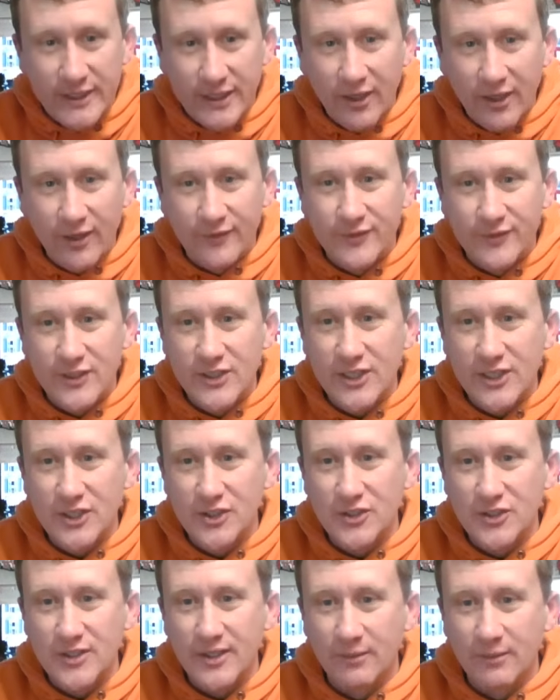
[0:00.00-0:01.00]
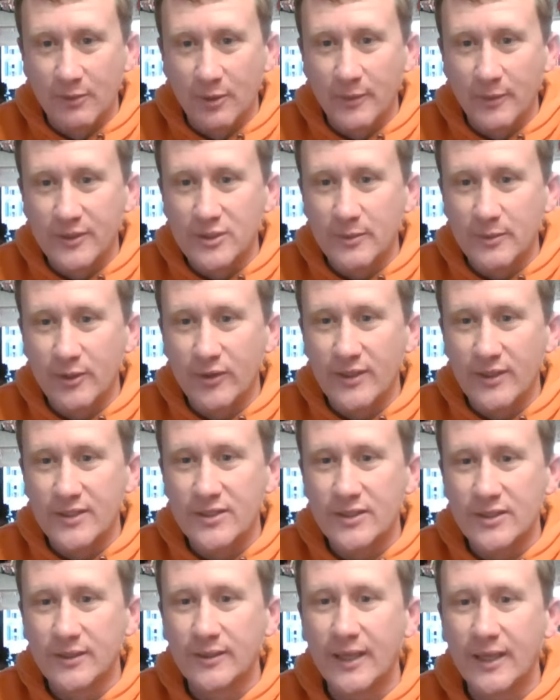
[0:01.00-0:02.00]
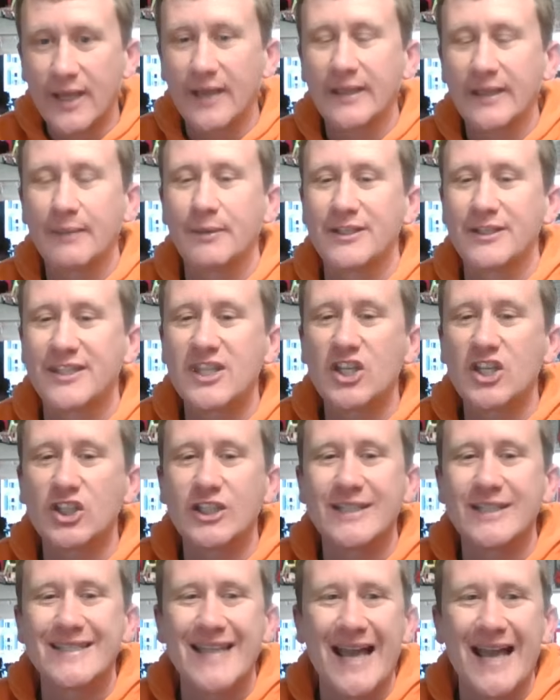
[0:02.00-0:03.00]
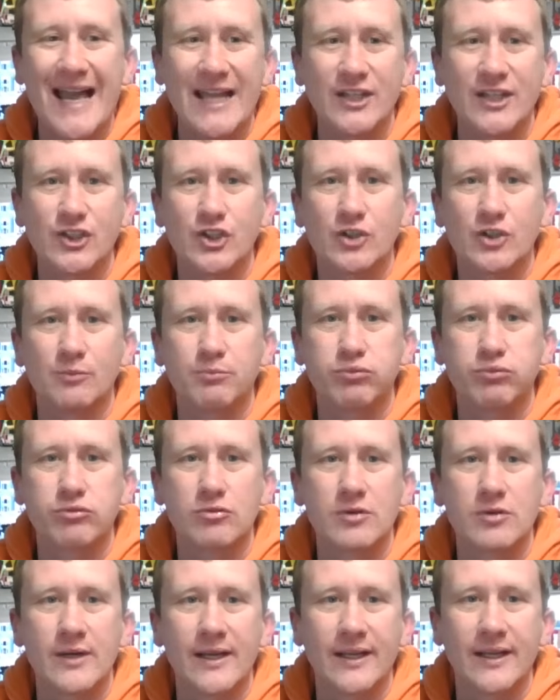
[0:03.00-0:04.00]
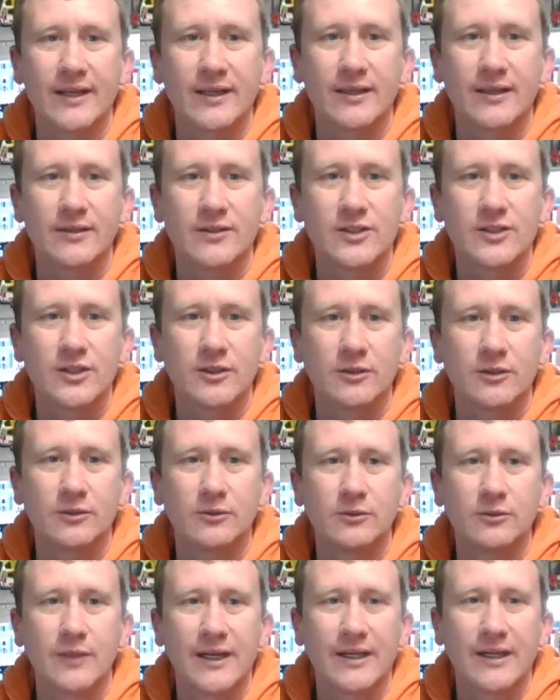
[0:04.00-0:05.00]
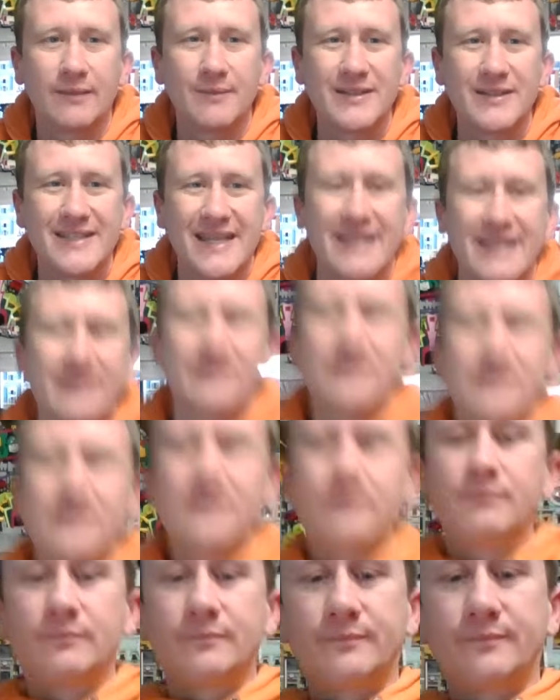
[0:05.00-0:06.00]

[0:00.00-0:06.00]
life decisions at the moment, to be honest. Yeah, but it's the detached brick. So it's in the.